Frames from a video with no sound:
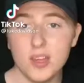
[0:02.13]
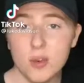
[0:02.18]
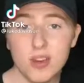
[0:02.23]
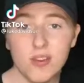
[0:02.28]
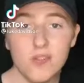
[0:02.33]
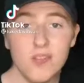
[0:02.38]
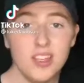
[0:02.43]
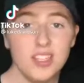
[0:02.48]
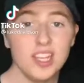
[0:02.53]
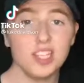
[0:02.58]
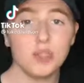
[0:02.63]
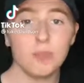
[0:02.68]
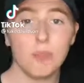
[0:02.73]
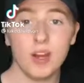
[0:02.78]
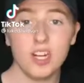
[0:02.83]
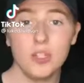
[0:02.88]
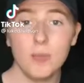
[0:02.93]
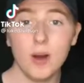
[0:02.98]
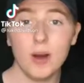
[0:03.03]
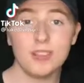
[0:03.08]
can visit
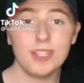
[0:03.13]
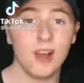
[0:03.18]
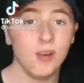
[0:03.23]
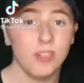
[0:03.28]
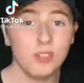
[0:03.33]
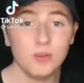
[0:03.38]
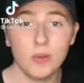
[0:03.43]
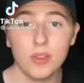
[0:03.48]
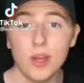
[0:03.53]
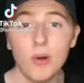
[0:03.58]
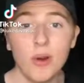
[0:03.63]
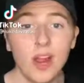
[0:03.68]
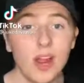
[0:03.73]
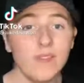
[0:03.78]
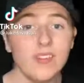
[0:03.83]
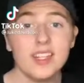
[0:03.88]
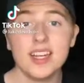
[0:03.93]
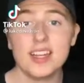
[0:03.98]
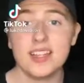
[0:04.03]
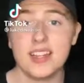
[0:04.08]
SpongeBob's house without
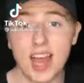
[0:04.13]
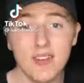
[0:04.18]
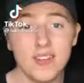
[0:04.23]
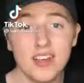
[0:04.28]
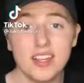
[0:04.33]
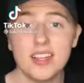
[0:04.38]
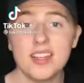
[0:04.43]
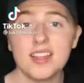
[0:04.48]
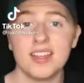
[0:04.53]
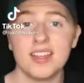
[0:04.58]
having to dive into the